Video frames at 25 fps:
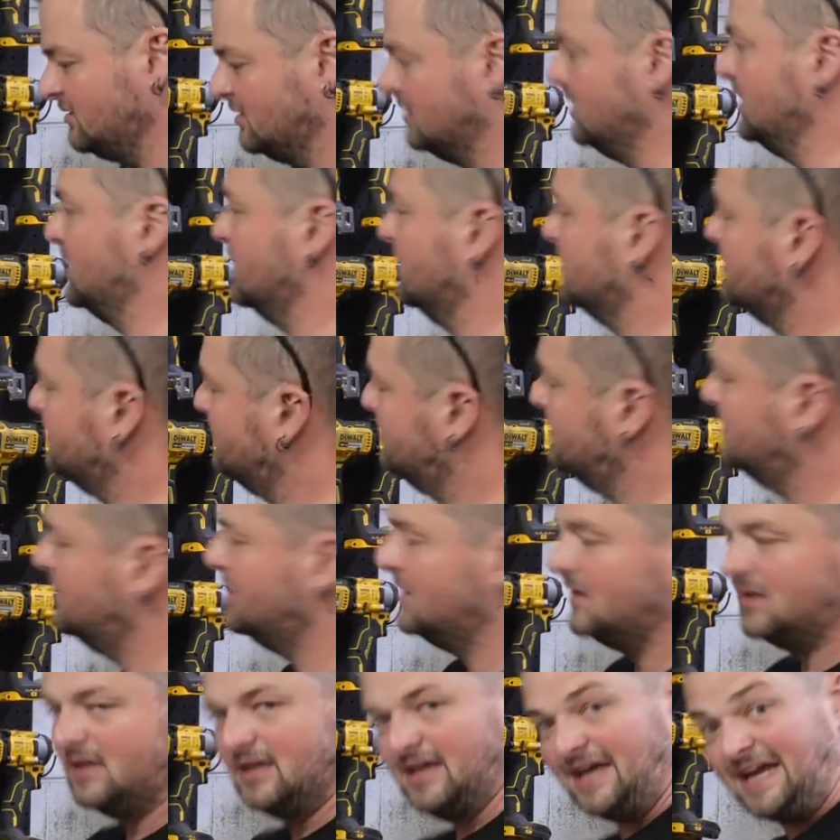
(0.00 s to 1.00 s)
thing.
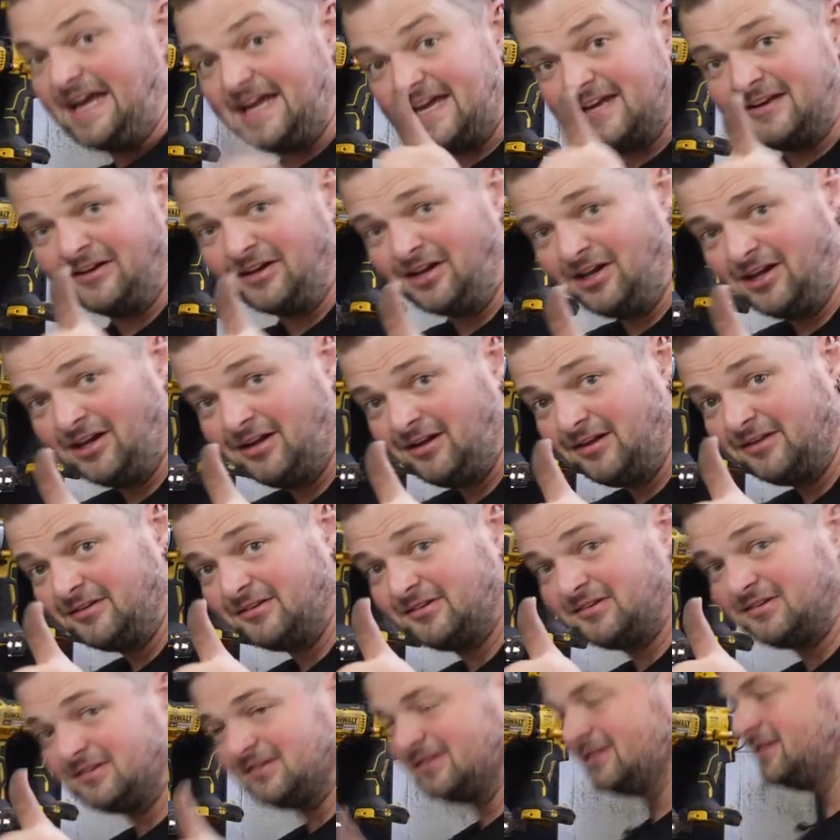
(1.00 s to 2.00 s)

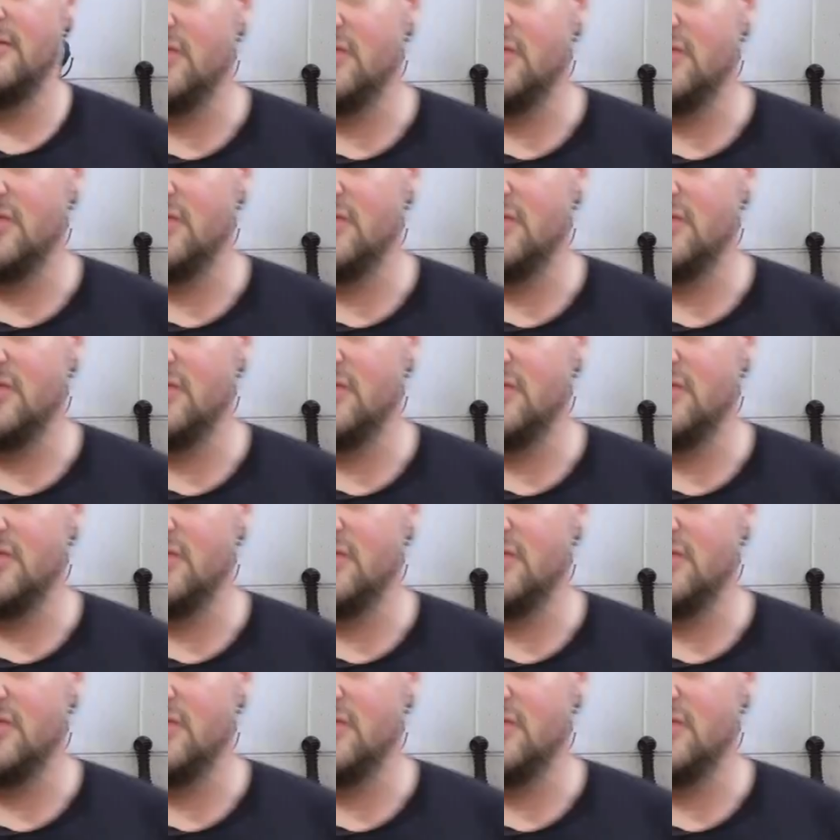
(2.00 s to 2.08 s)
Handles!